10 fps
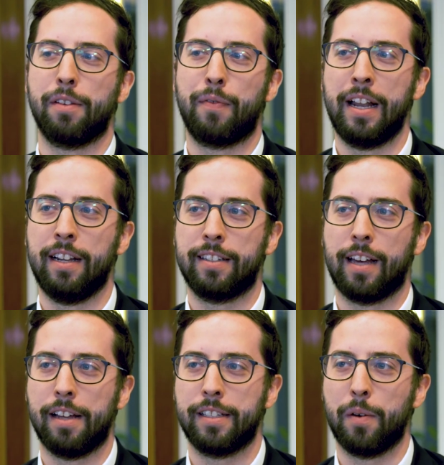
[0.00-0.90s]
a final
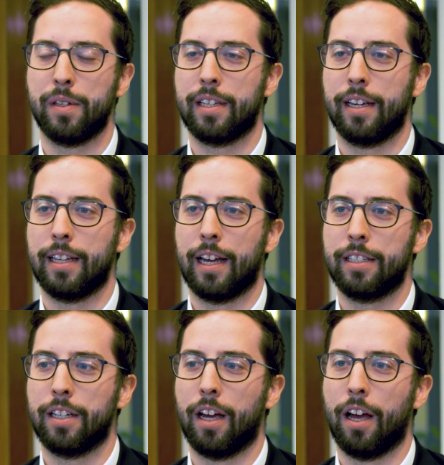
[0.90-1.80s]
thought, I would say
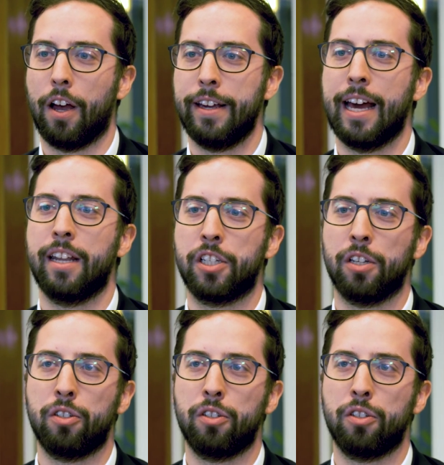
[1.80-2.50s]
that in addition